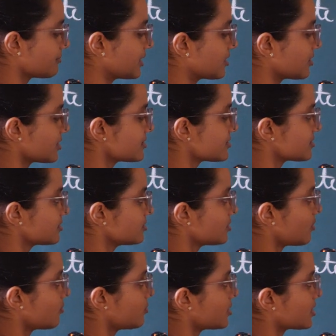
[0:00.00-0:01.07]
because
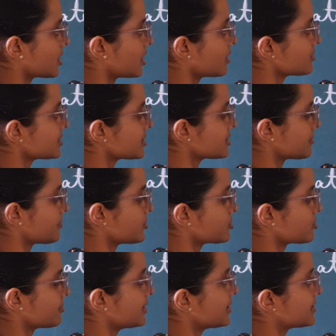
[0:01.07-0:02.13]
your workouts are supposed
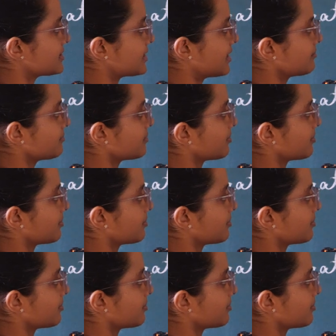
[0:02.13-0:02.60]
to be designed